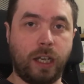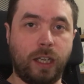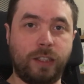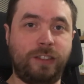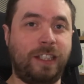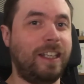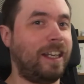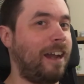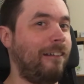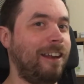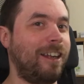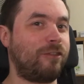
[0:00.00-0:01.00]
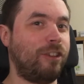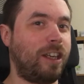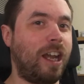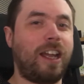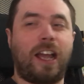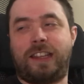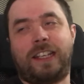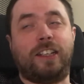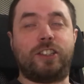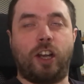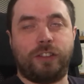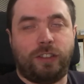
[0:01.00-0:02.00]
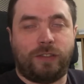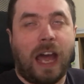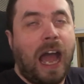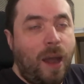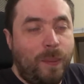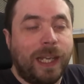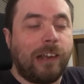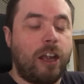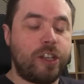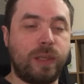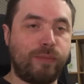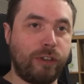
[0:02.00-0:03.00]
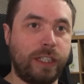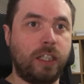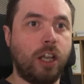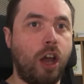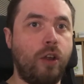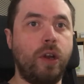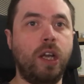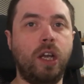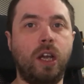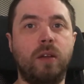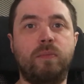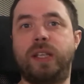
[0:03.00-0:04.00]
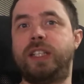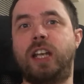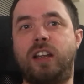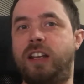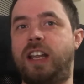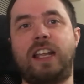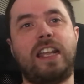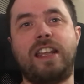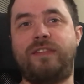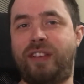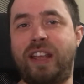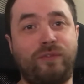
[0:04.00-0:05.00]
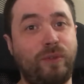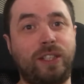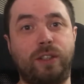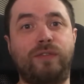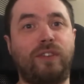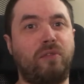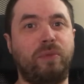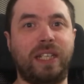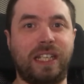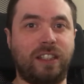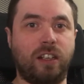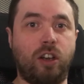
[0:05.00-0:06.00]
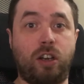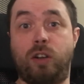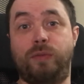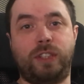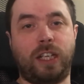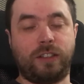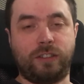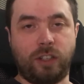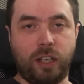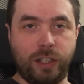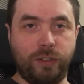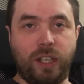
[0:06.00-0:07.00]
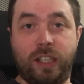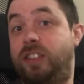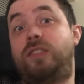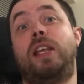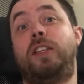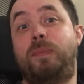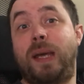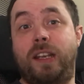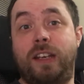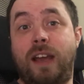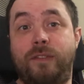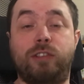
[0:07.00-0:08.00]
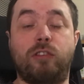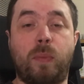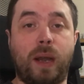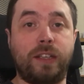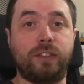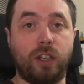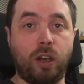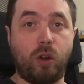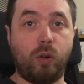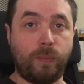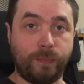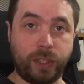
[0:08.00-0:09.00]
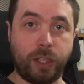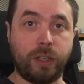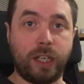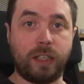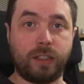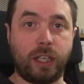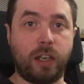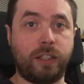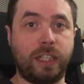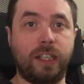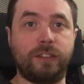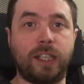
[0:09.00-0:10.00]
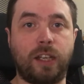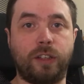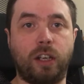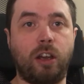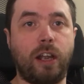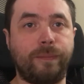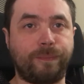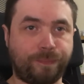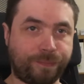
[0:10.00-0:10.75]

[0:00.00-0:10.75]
stealing our electric. I think the chances of that happening are actually pretty low. But if we do find we need the lock, obviously I can start using it. It's better than having to replace the whole unit, years down the line.